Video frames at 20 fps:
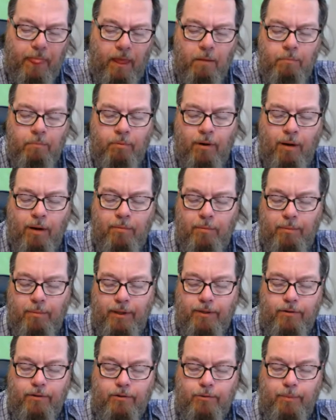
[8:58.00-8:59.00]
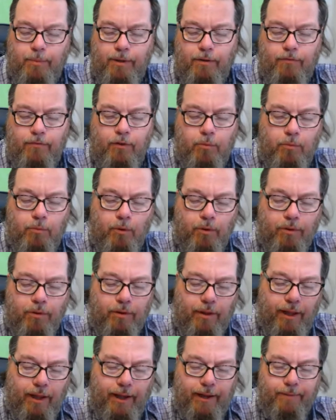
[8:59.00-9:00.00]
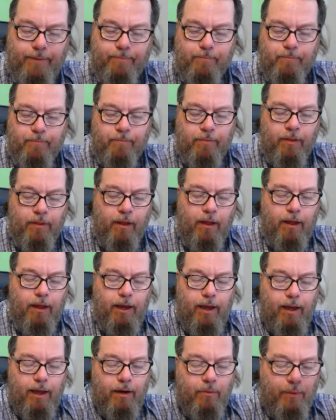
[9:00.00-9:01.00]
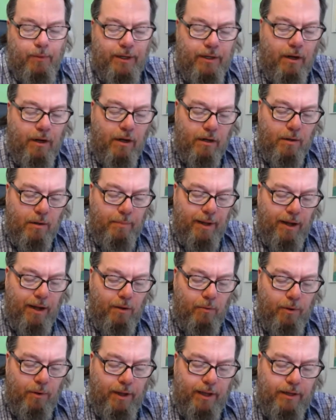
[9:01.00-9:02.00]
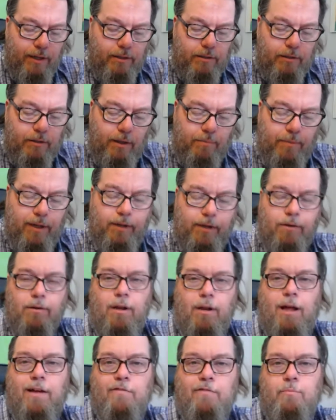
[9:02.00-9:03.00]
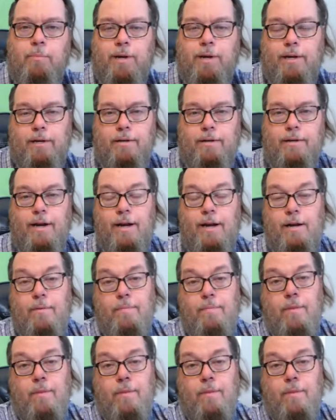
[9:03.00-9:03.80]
Probably there's been a few more than that. And we talk about ways that make your life better. Now,